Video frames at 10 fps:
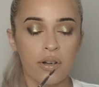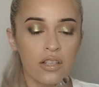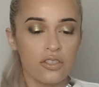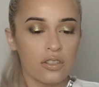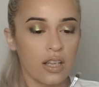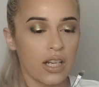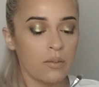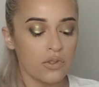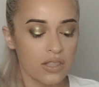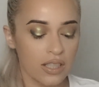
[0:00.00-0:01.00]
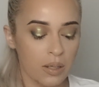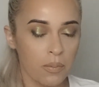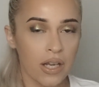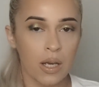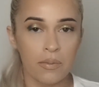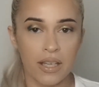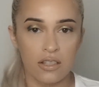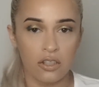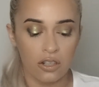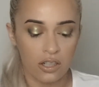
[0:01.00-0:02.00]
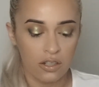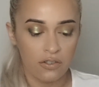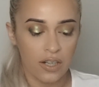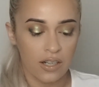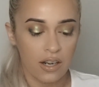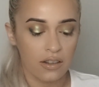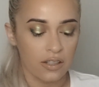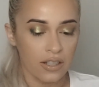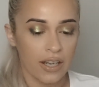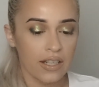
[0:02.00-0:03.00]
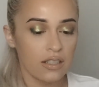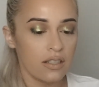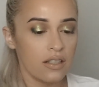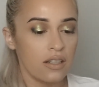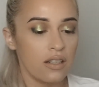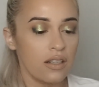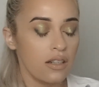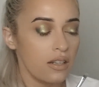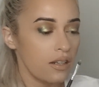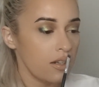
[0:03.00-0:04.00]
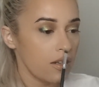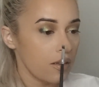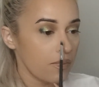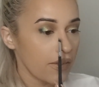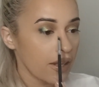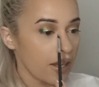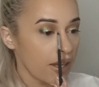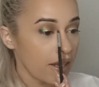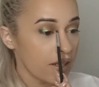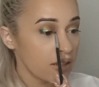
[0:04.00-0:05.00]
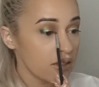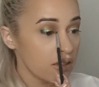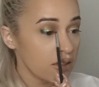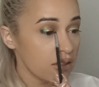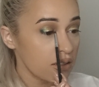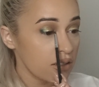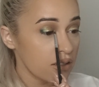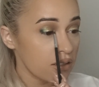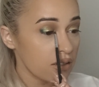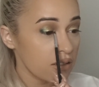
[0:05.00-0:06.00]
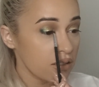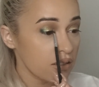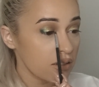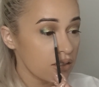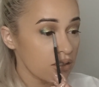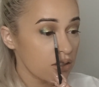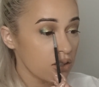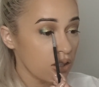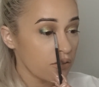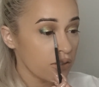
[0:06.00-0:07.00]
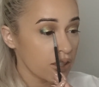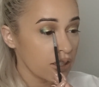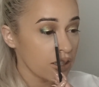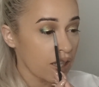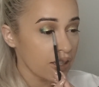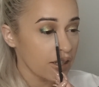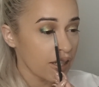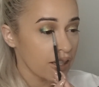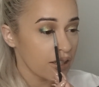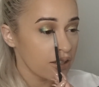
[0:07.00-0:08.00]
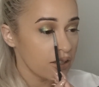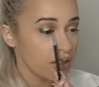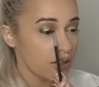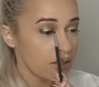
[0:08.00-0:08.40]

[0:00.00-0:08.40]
brush and I'm just going to pick up that dark green color again and softly glide that in.